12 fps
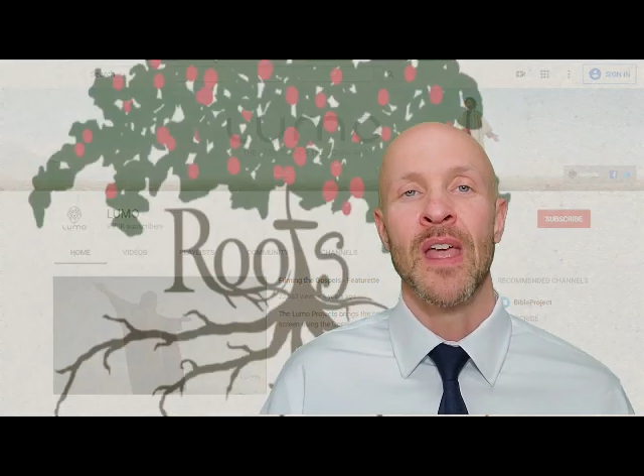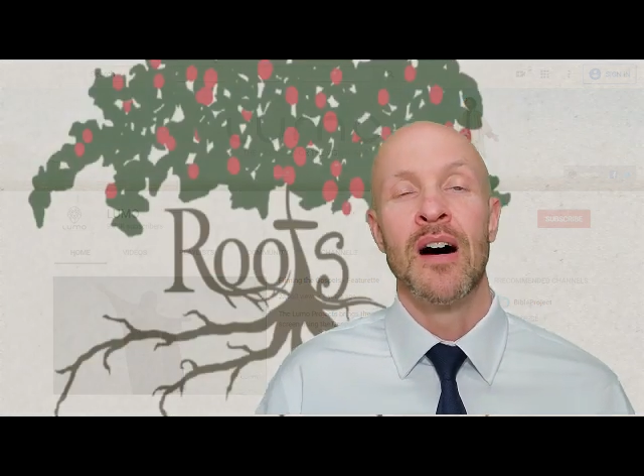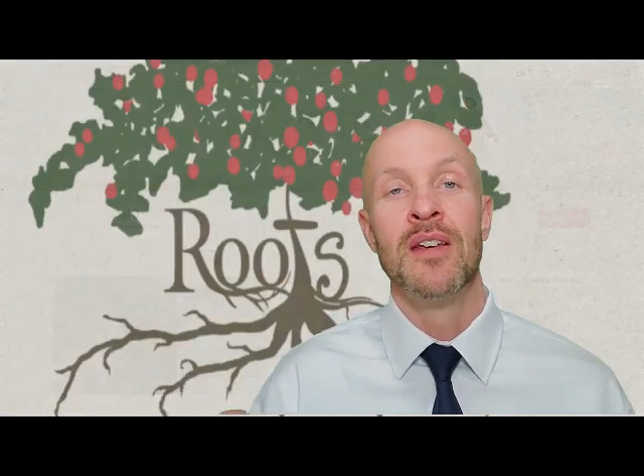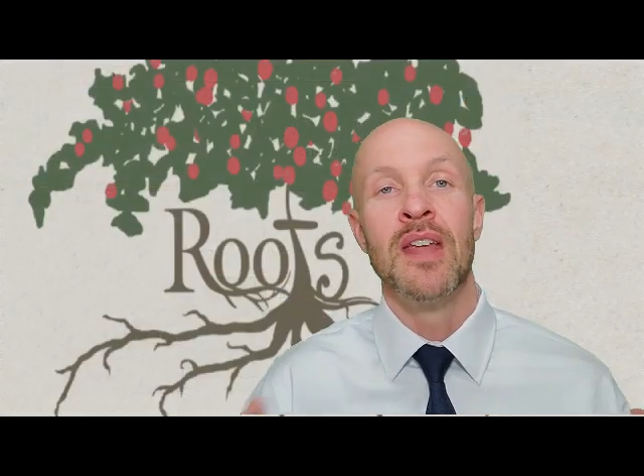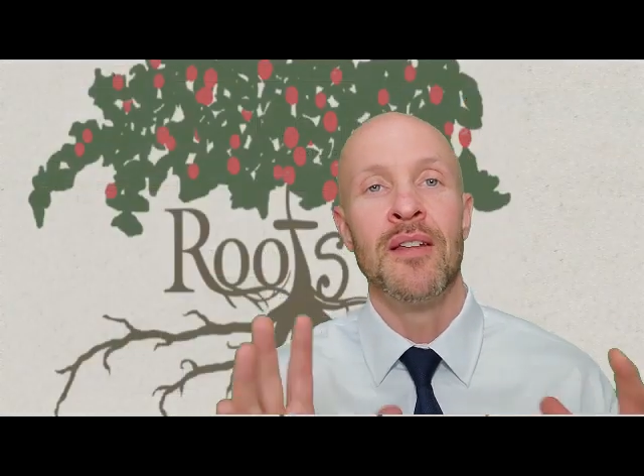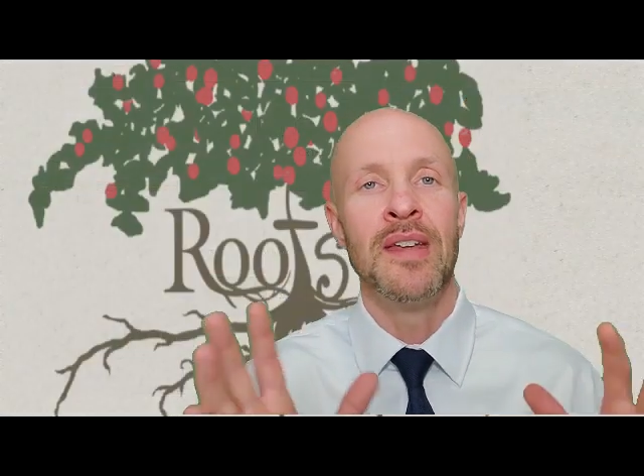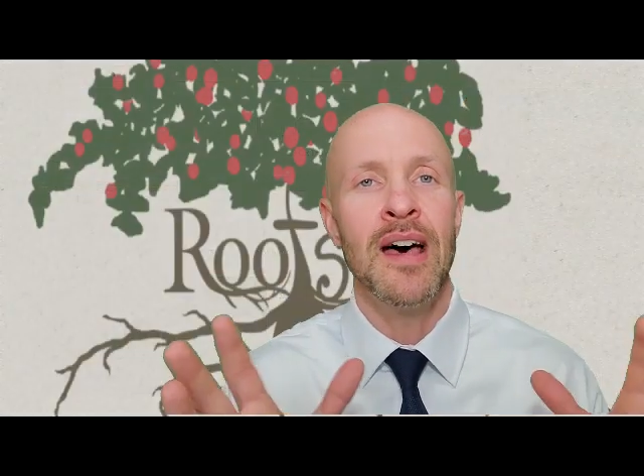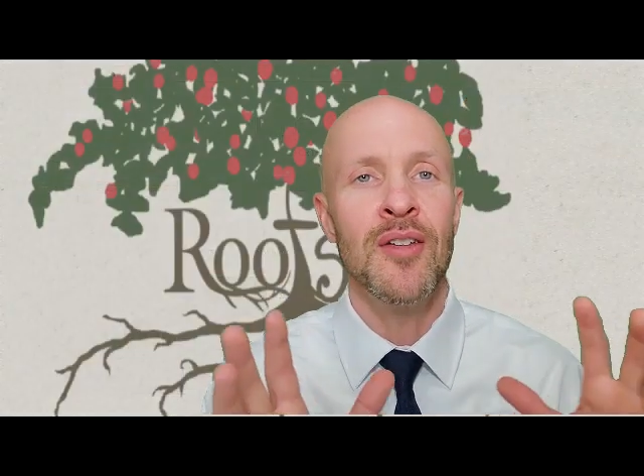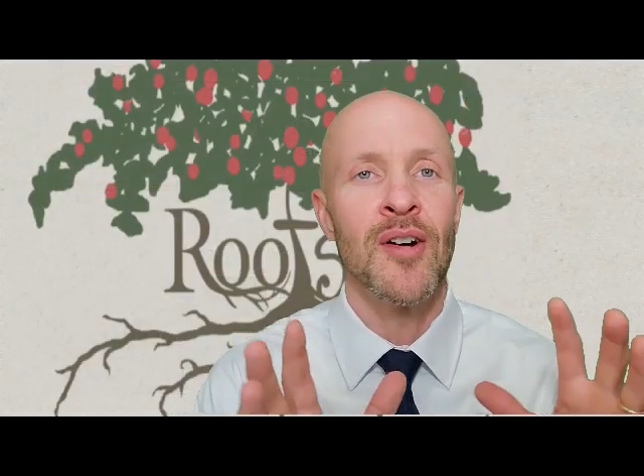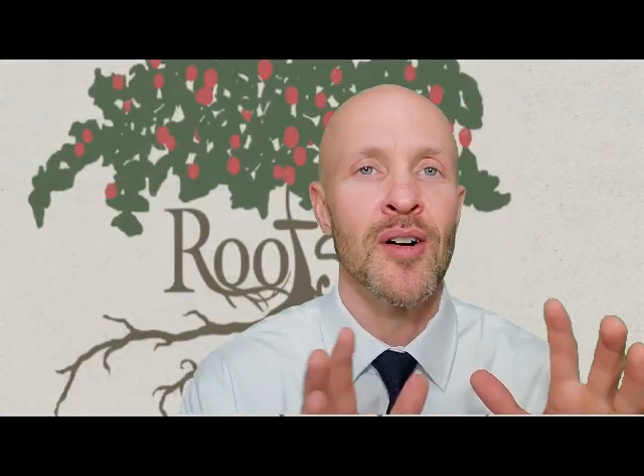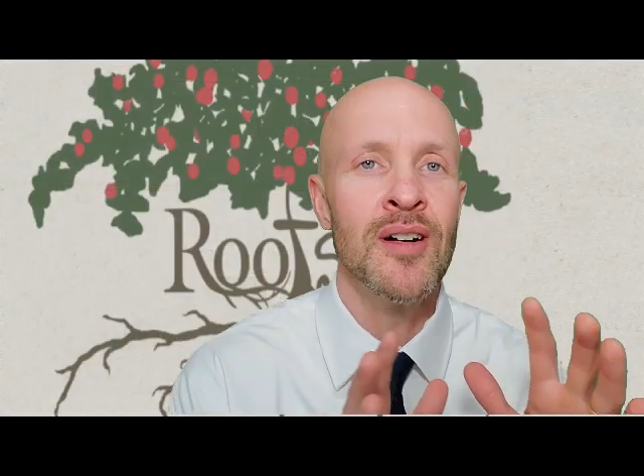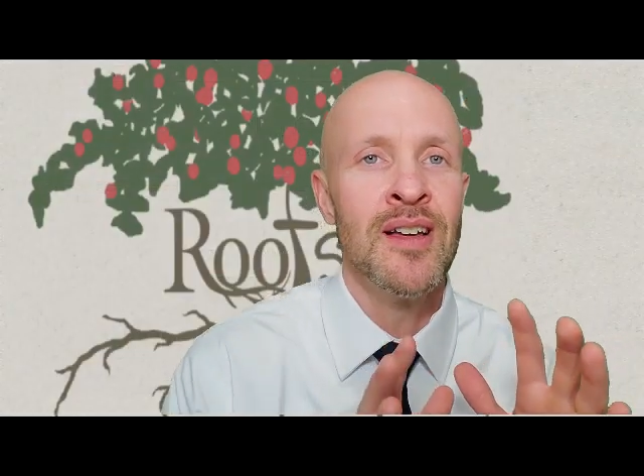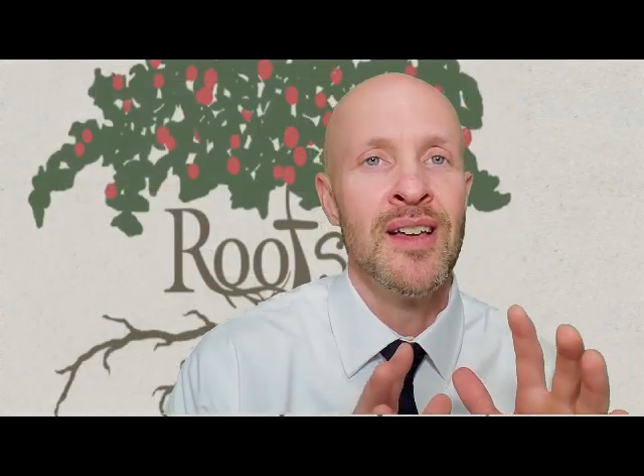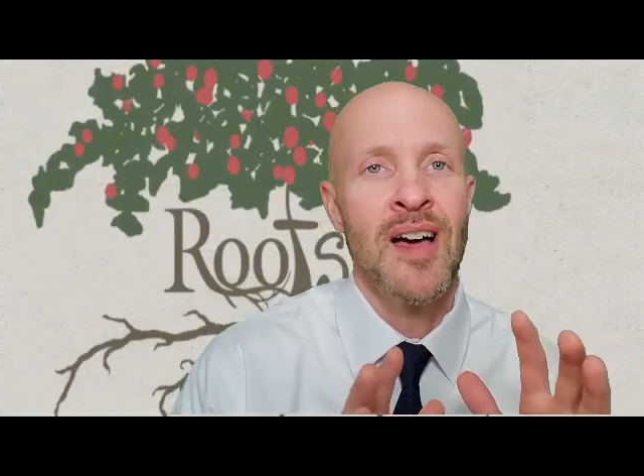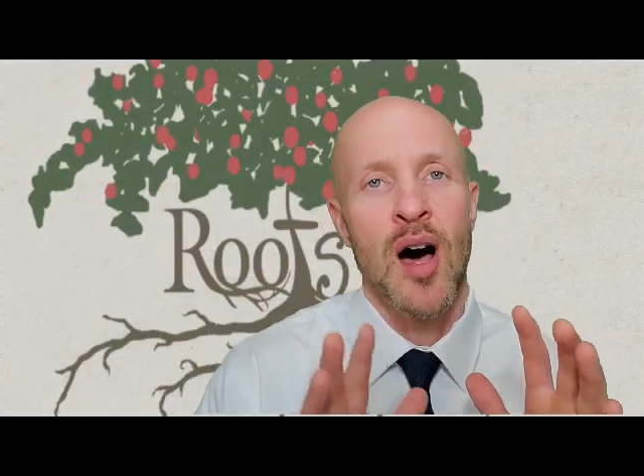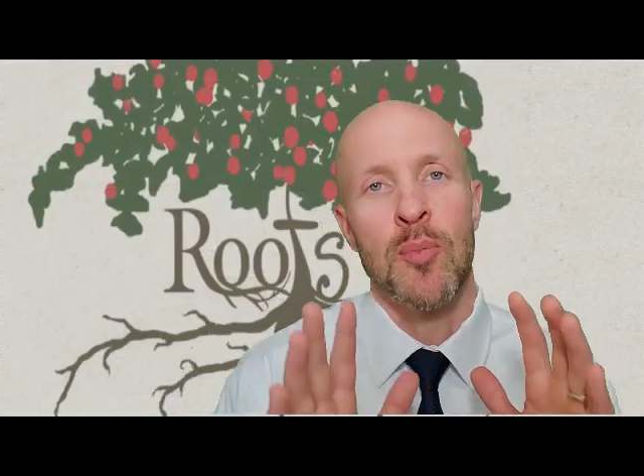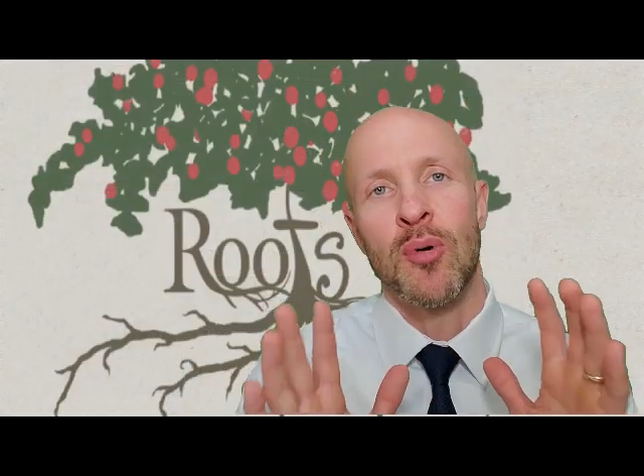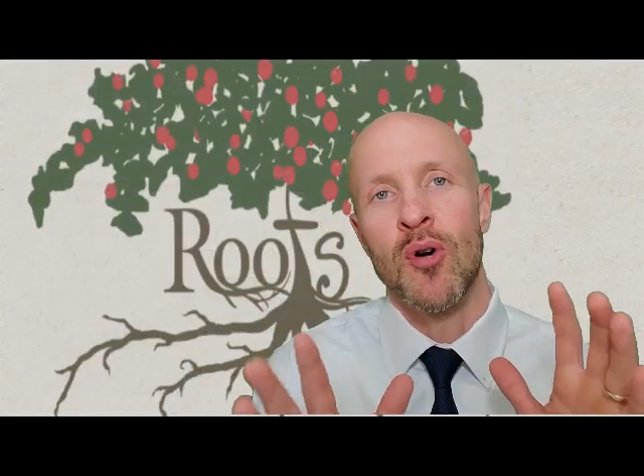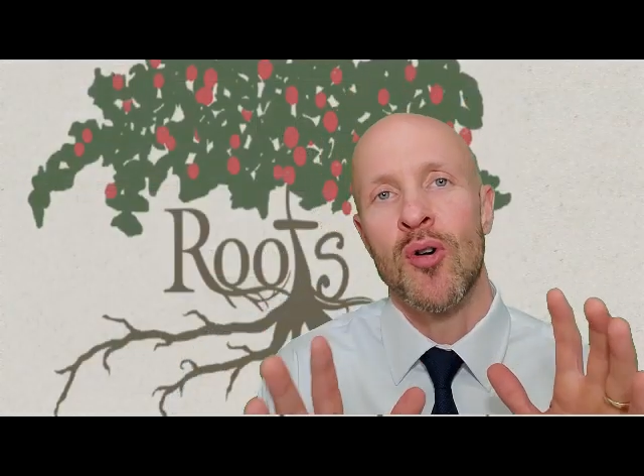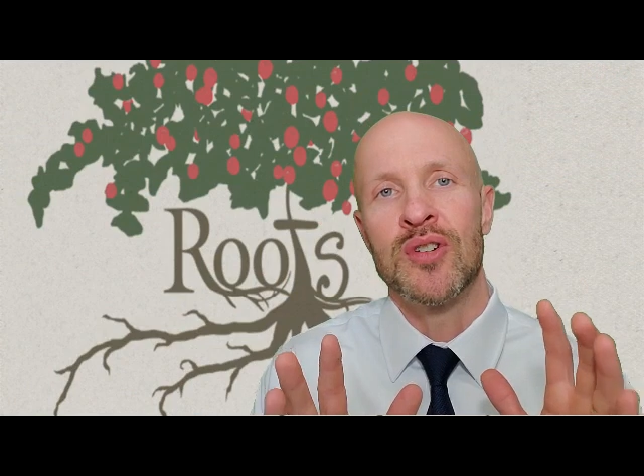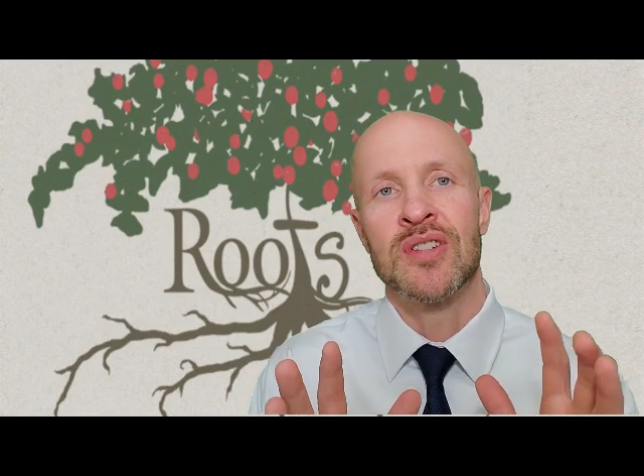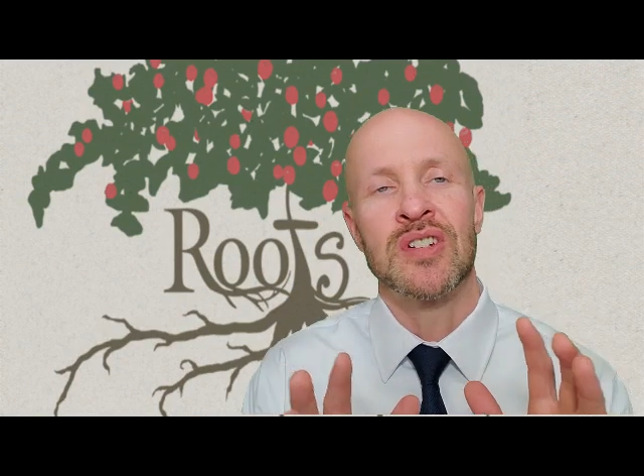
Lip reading: Another approach,